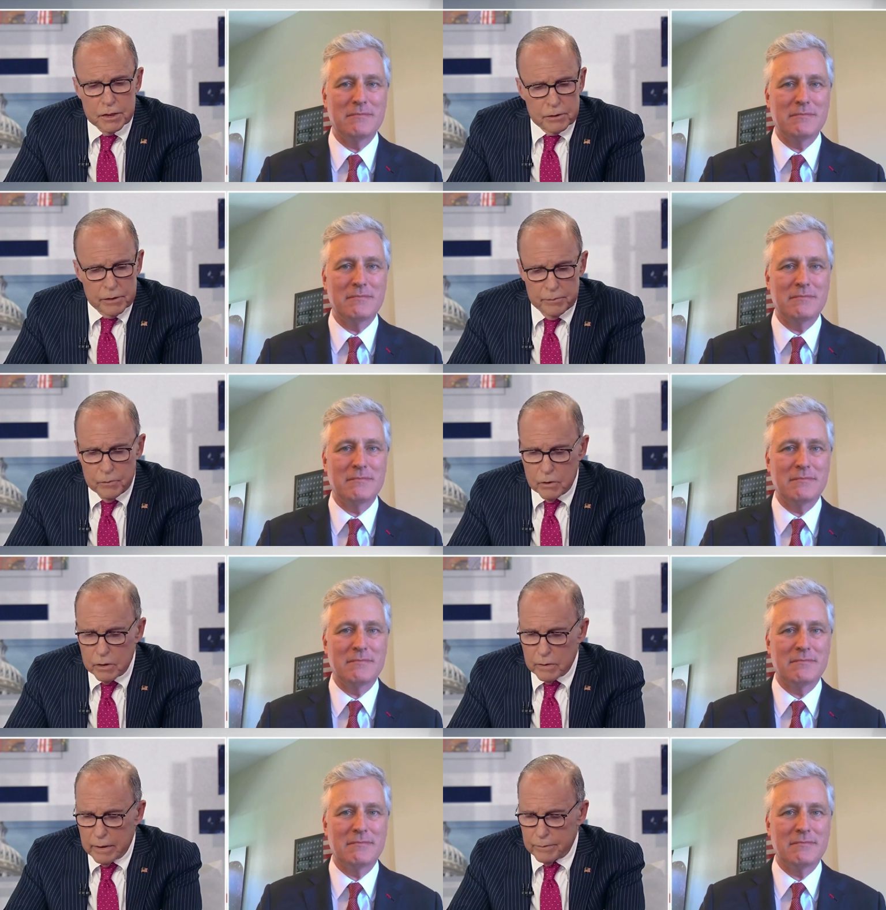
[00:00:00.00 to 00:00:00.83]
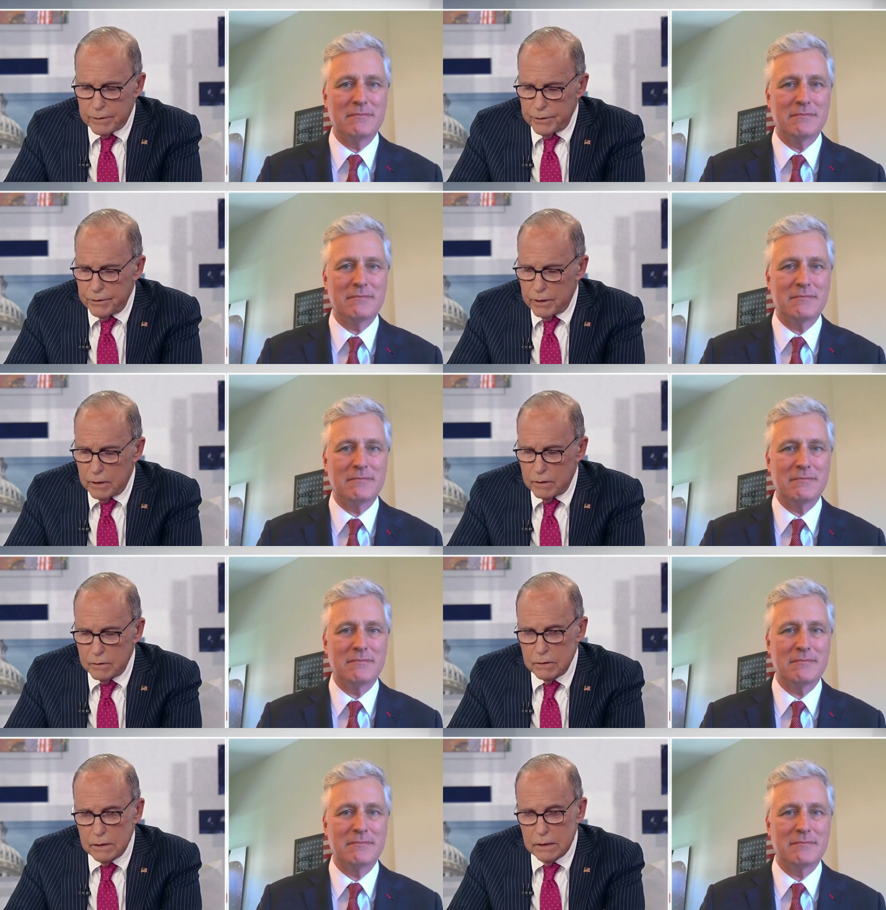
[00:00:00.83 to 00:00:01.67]
Speaker 1: agree more, Robert. You
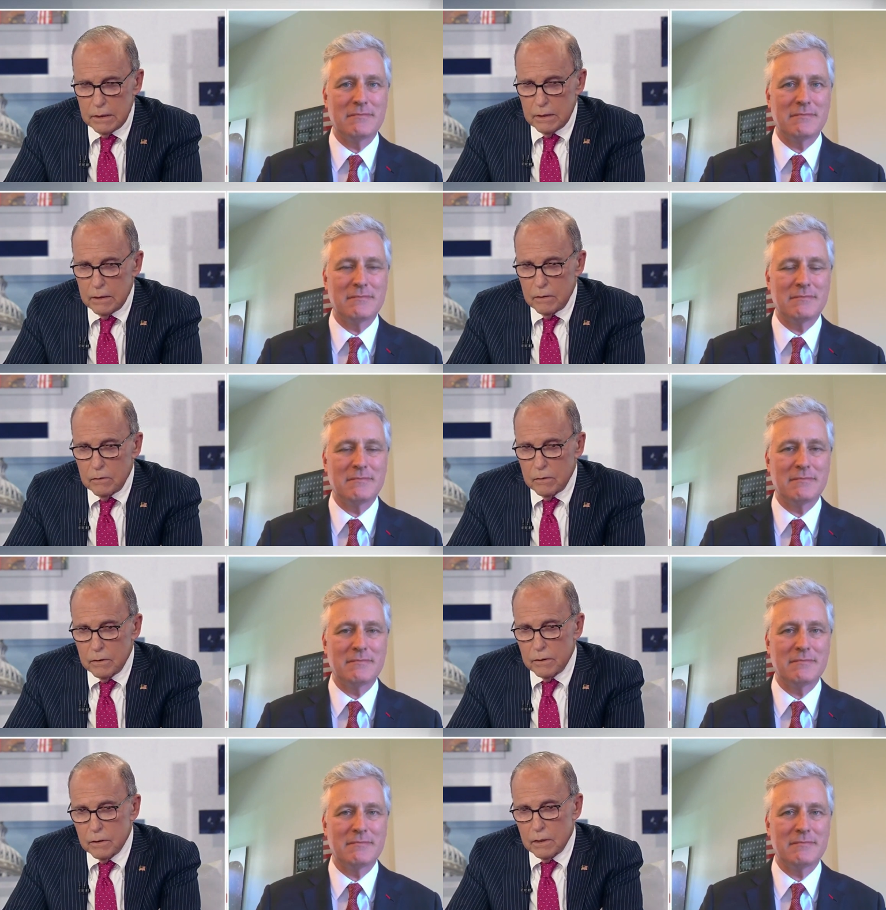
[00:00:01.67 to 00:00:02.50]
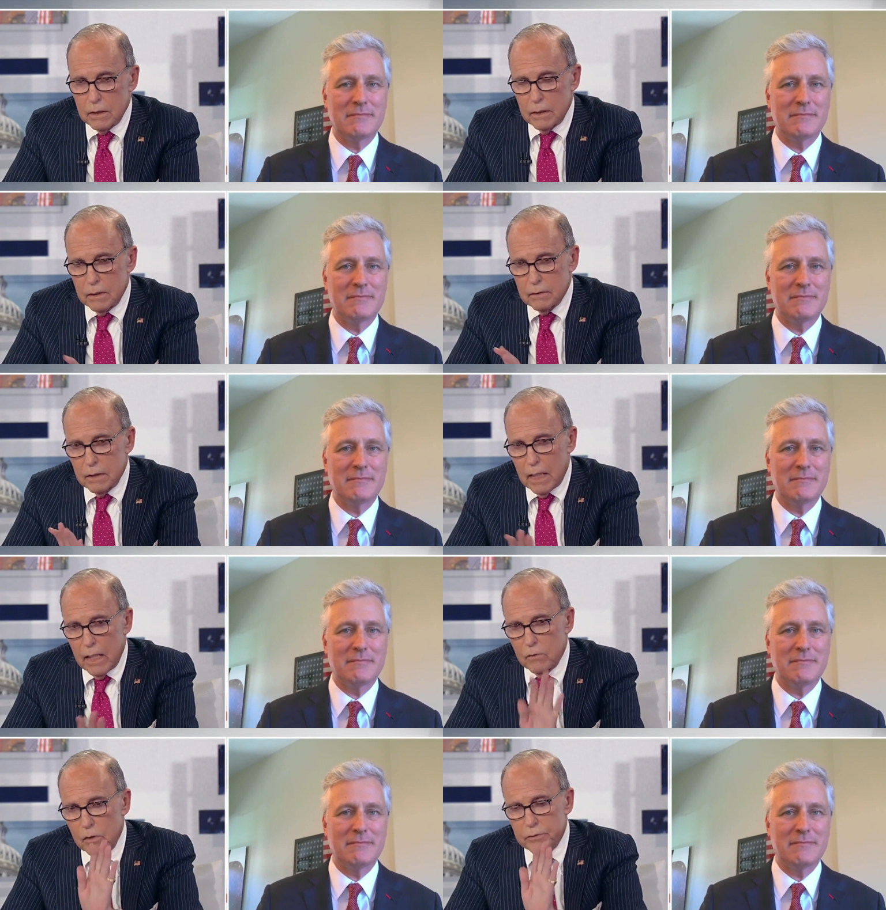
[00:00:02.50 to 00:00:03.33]
know,
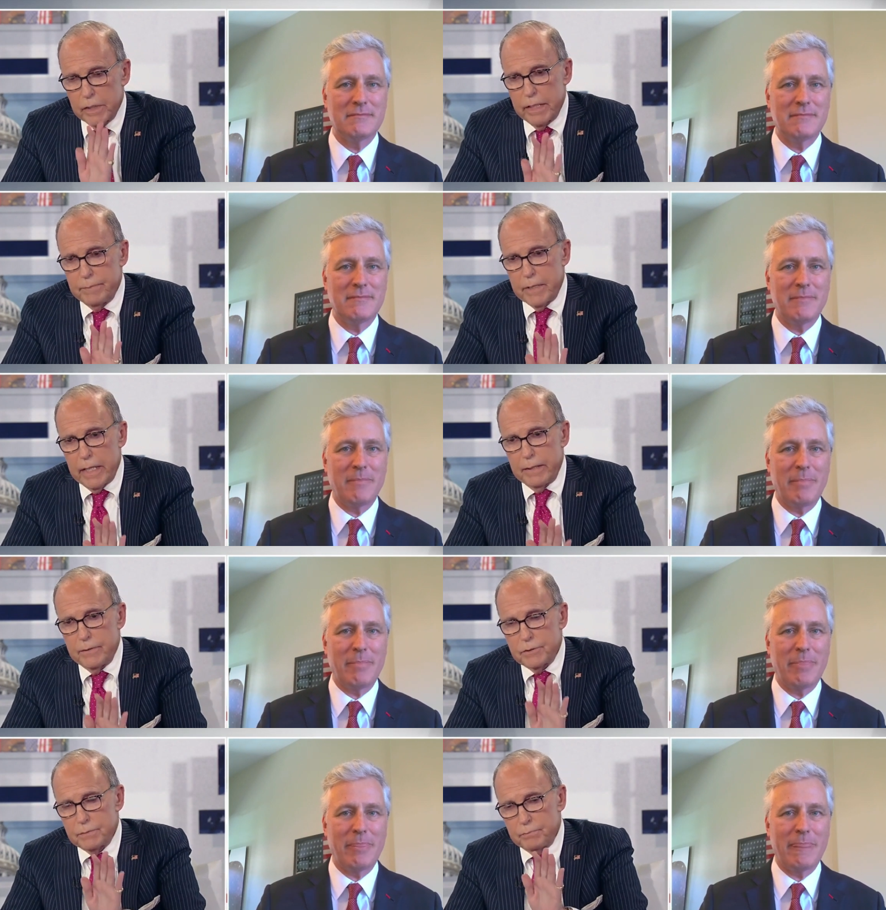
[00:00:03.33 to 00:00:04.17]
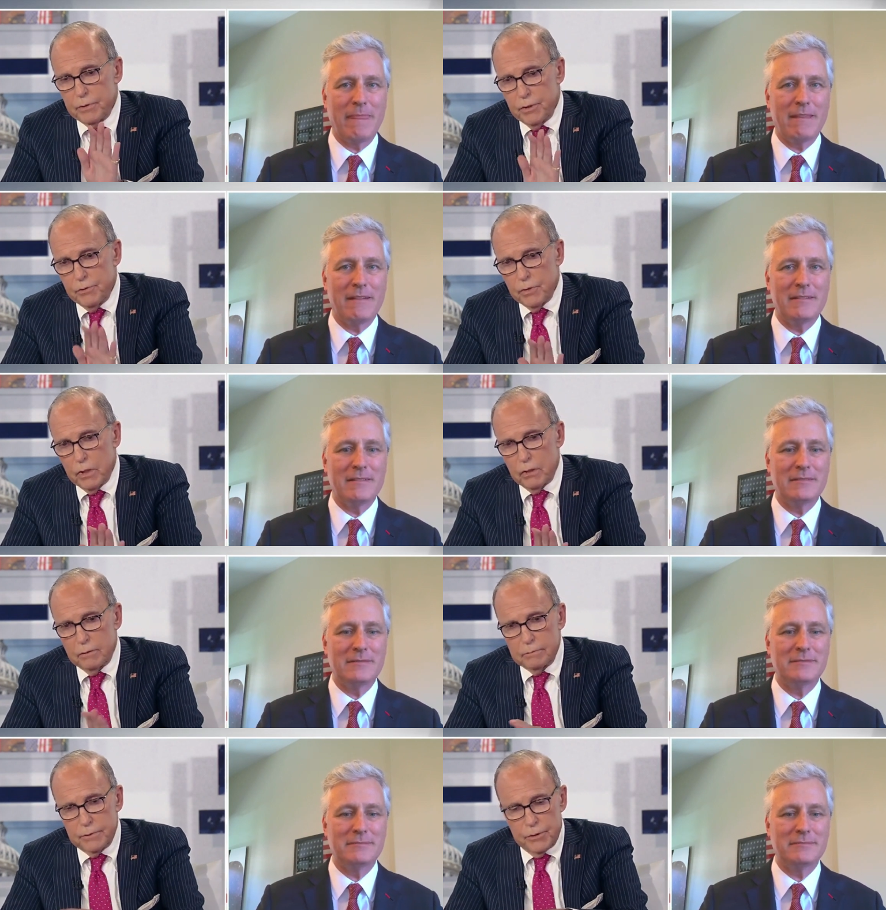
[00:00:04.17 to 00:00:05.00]
I won't name names, but you
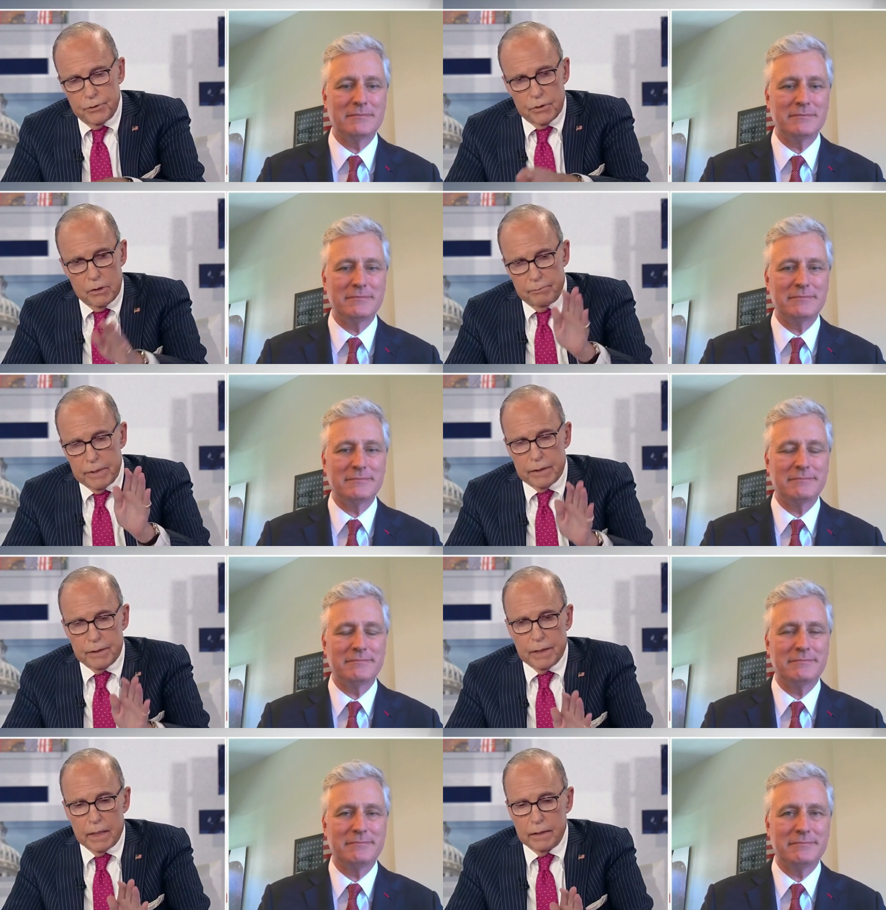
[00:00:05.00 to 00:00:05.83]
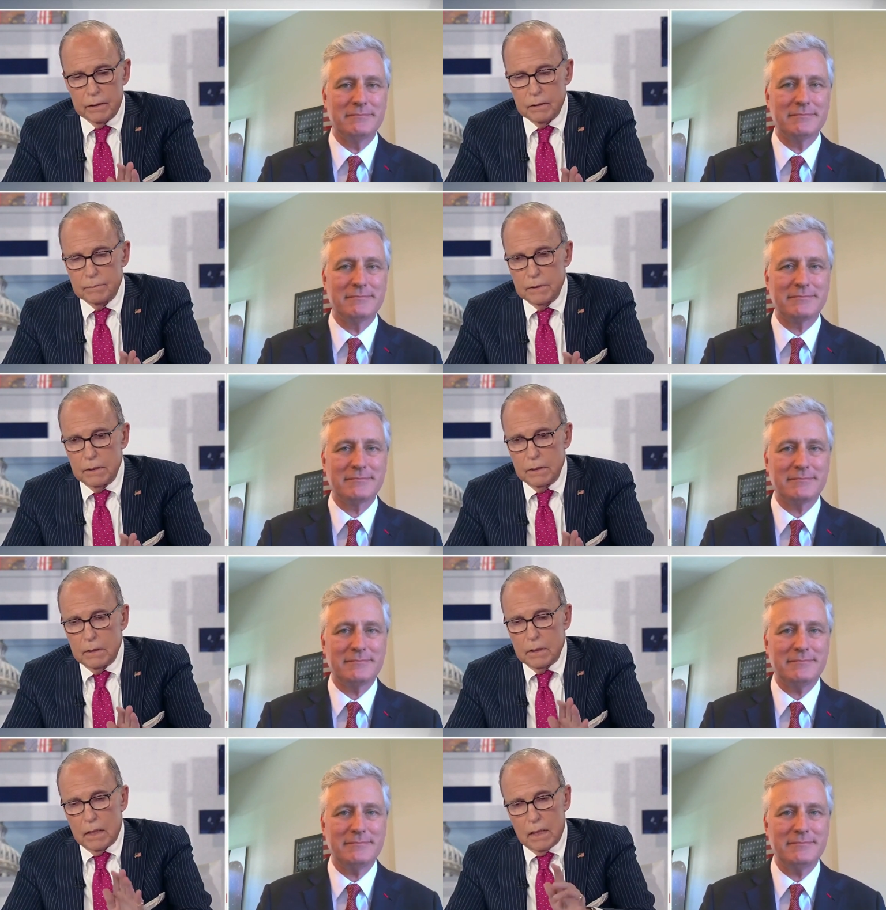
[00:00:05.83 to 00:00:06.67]
know them. You know them better than I know them.
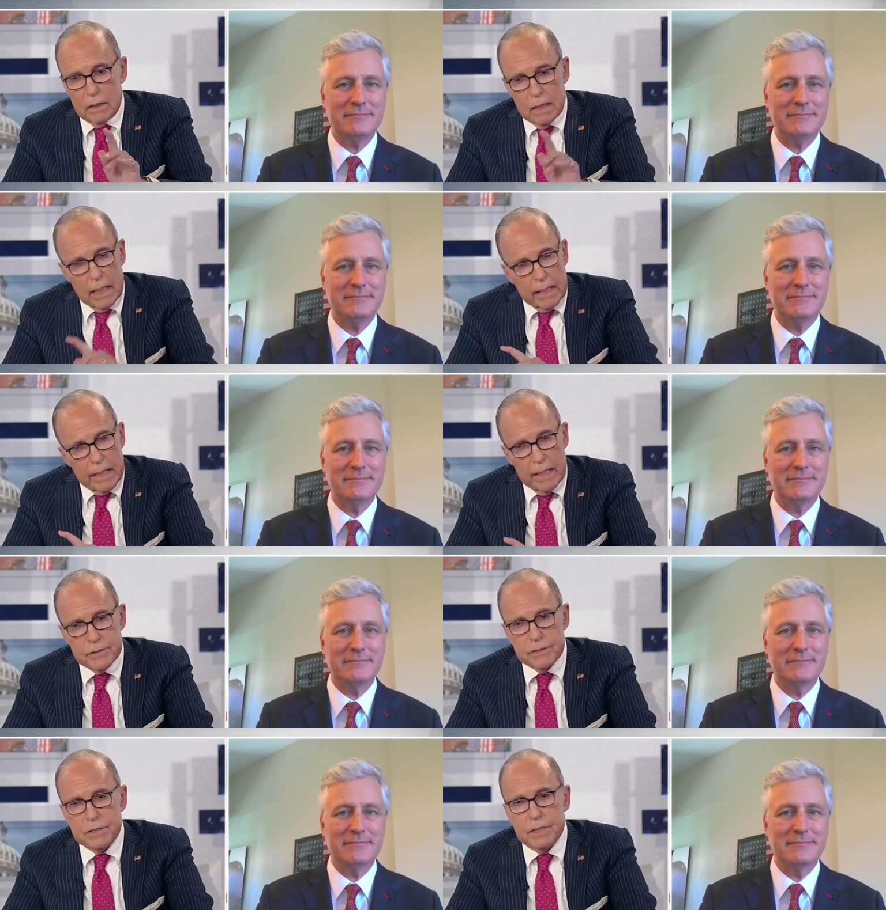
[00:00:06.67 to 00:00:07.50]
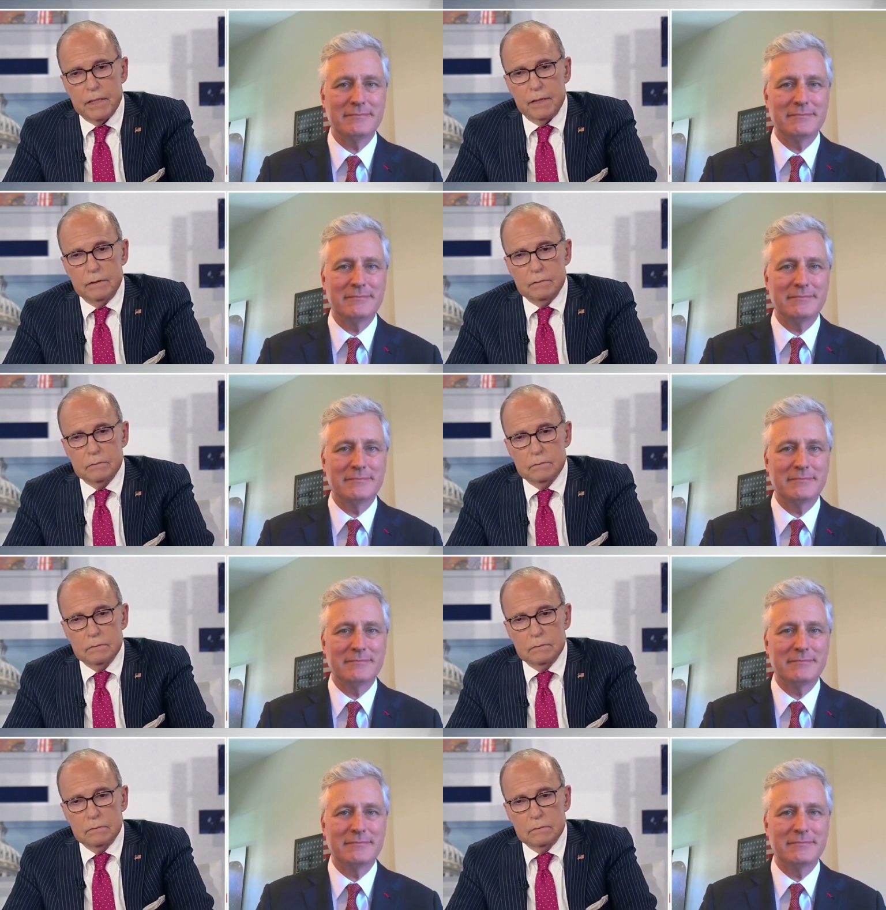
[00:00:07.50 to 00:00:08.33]
A lot of heads of state
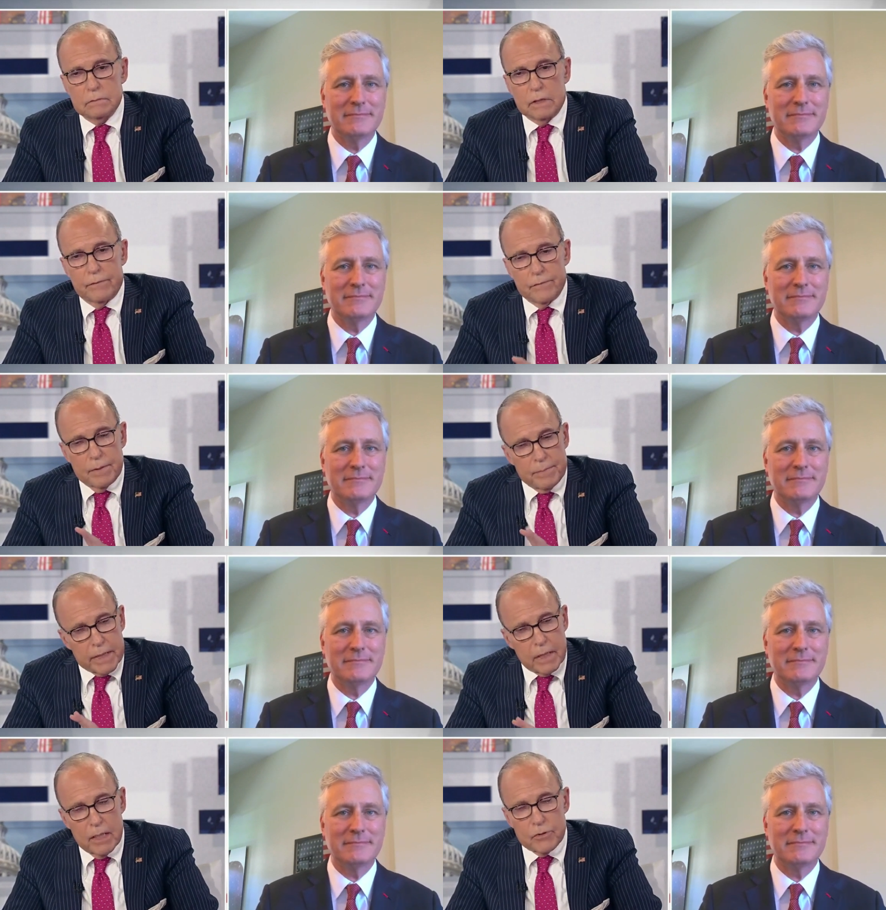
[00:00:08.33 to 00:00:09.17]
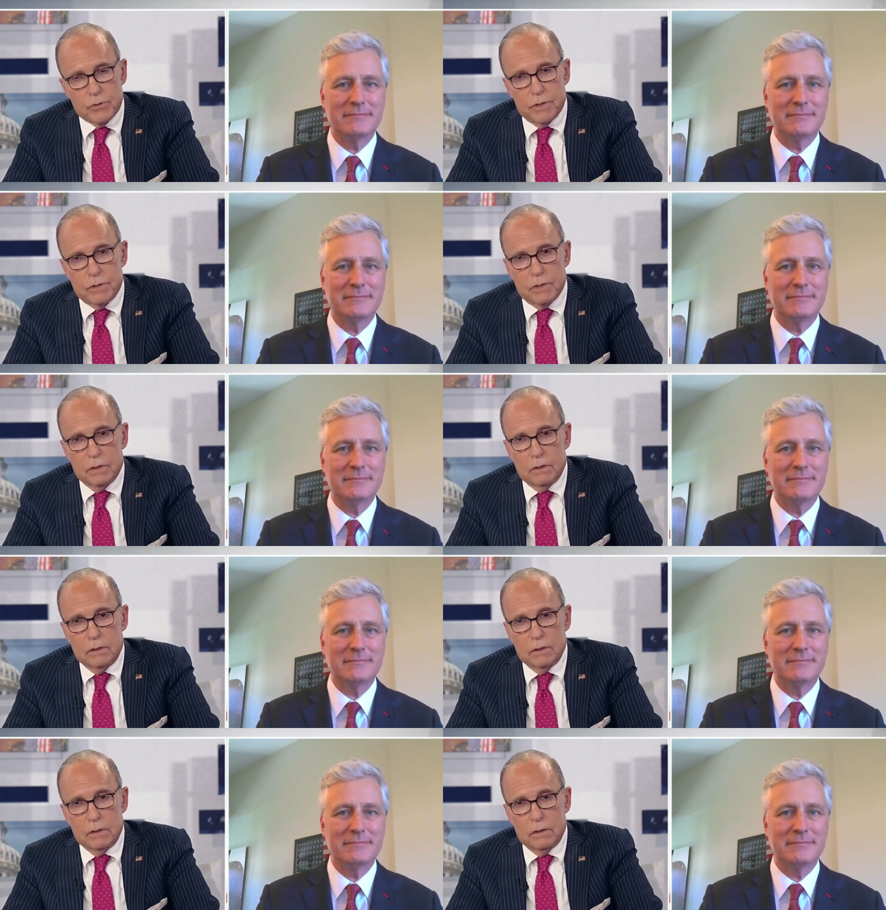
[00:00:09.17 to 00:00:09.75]
of the big countries